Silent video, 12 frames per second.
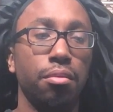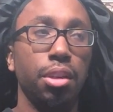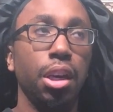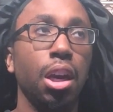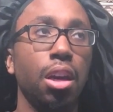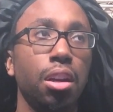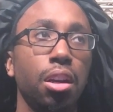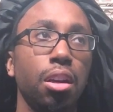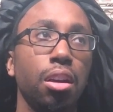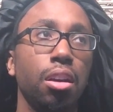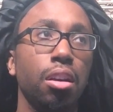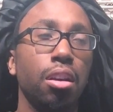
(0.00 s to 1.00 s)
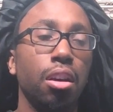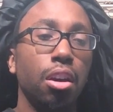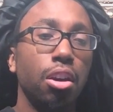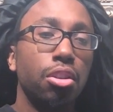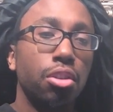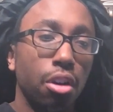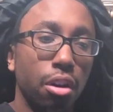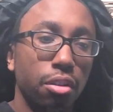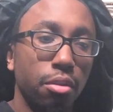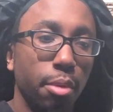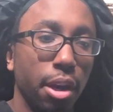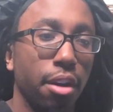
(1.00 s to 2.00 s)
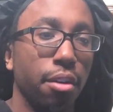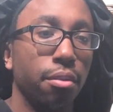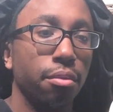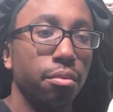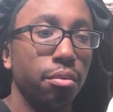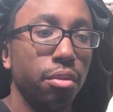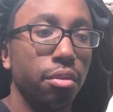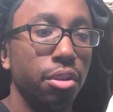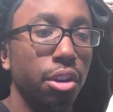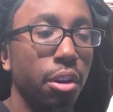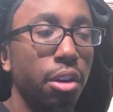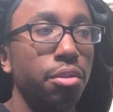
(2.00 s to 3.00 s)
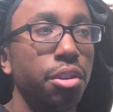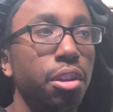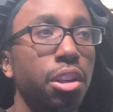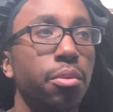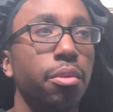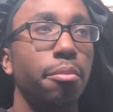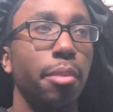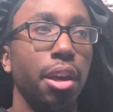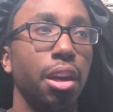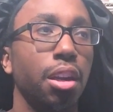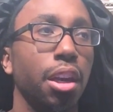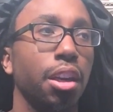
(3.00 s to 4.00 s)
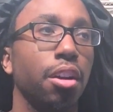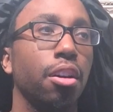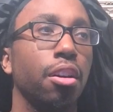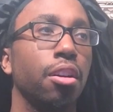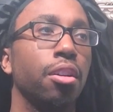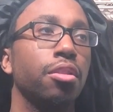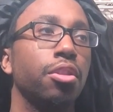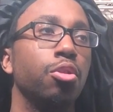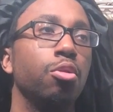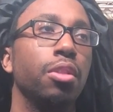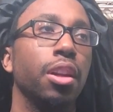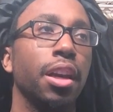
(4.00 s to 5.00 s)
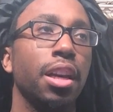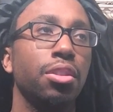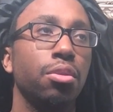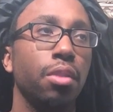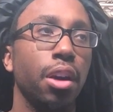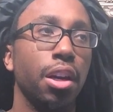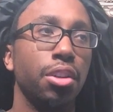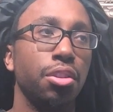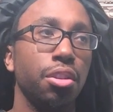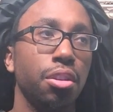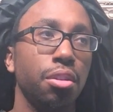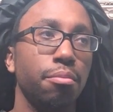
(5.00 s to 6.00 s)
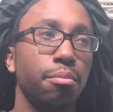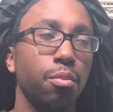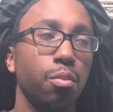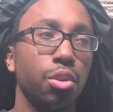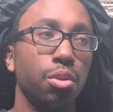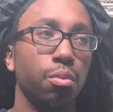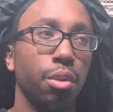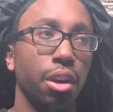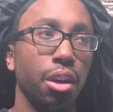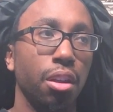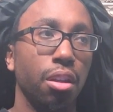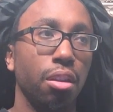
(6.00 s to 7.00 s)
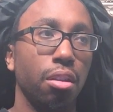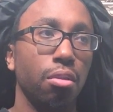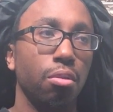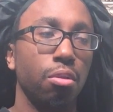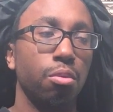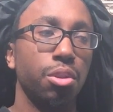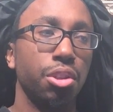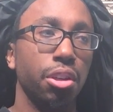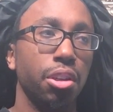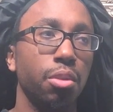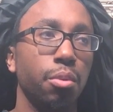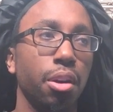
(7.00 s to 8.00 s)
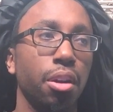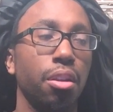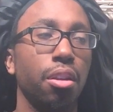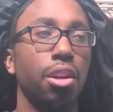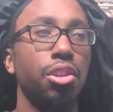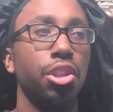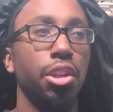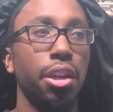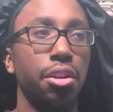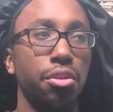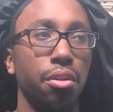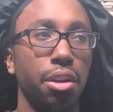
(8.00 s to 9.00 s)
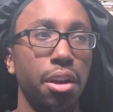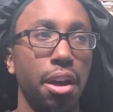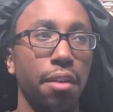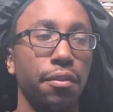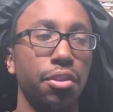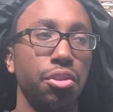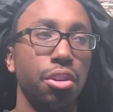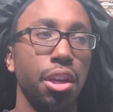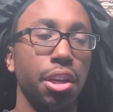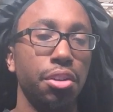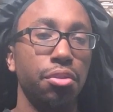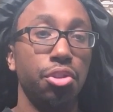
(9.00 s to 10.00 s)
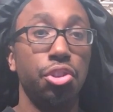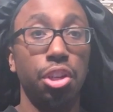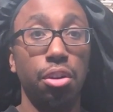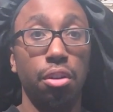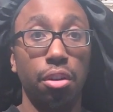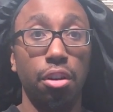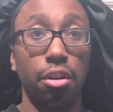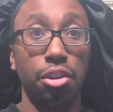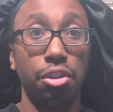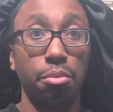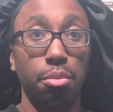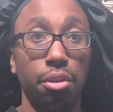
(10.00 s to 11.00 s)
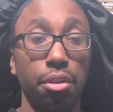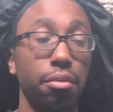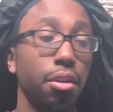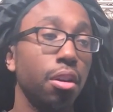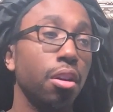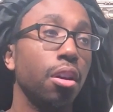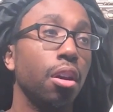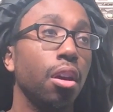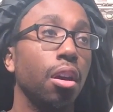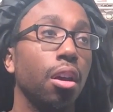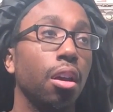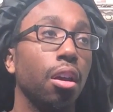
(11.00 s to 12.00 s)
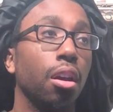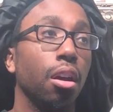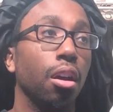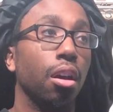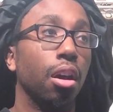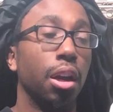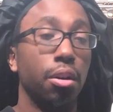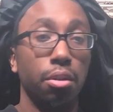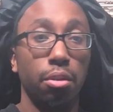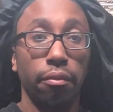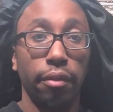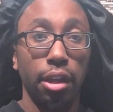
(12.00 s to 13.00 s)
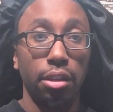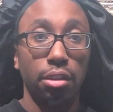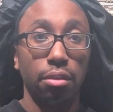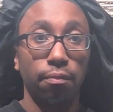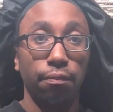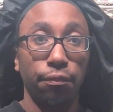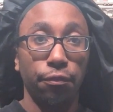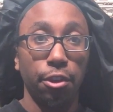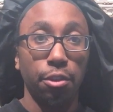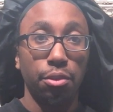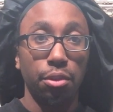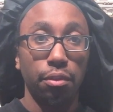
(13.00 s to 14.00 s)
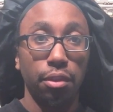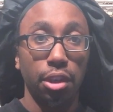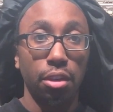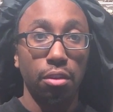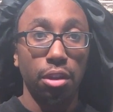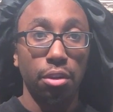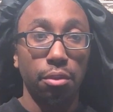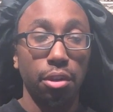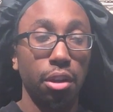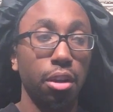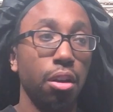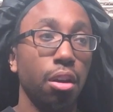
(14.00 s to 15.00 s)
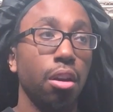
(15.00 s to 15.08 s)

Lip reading: Danny talks about, how dealing with men like her, the last two guys she was with or was dealing with, she let into her life and they shit on her, as she put. I don't know if that's figuratively or literally.